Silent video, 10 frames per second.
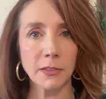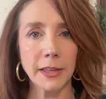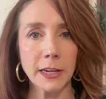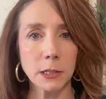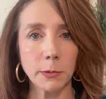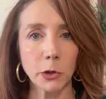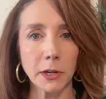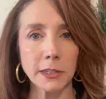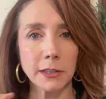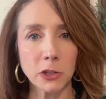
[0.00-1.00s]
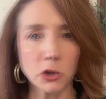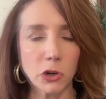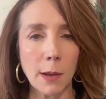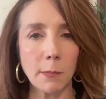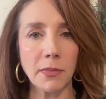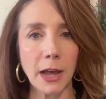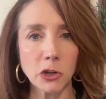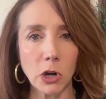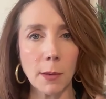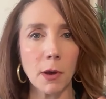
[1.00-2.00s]
they experience this trauma and that
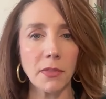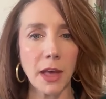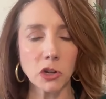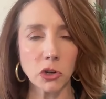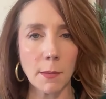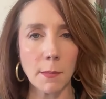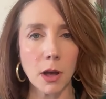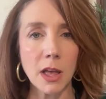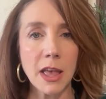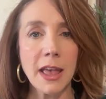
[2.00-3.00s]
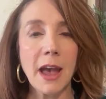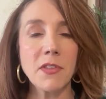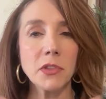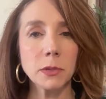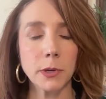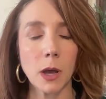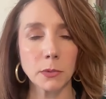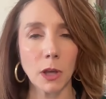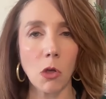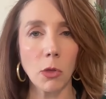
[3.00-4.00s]
trauma and that trauma. And then this
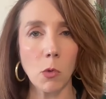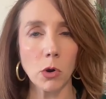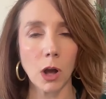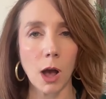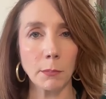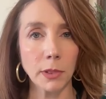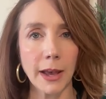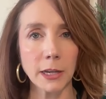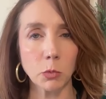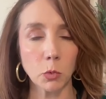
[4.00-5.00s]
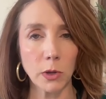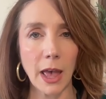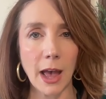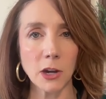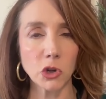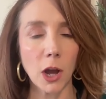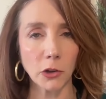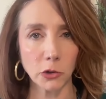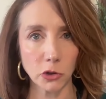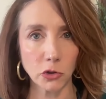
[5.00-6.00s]
becomes all the more complex when we had
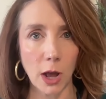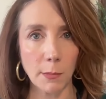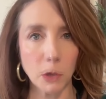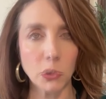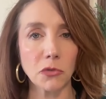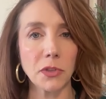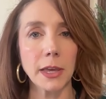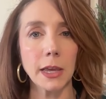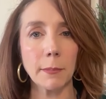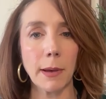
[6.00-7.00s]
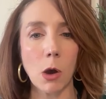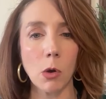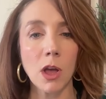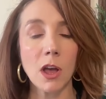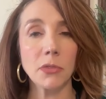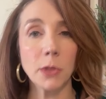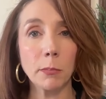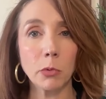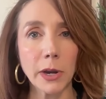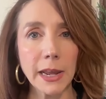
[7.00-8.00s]
childhood trauma. So you're thinking about the
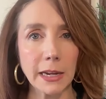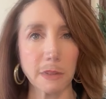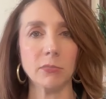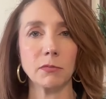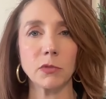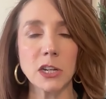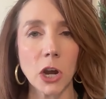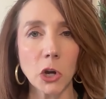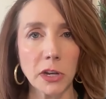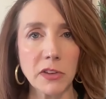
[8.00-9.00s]
brain, the entire